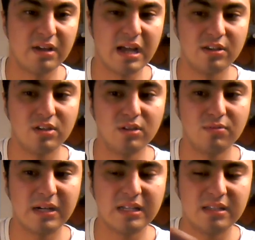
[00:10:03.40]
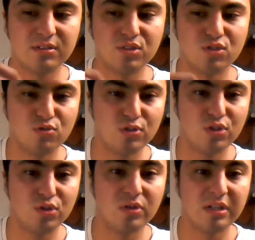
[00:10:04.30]
I know I did a
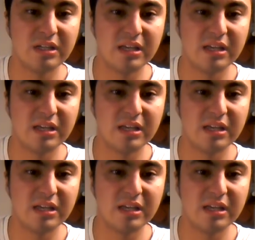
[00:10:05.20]
screw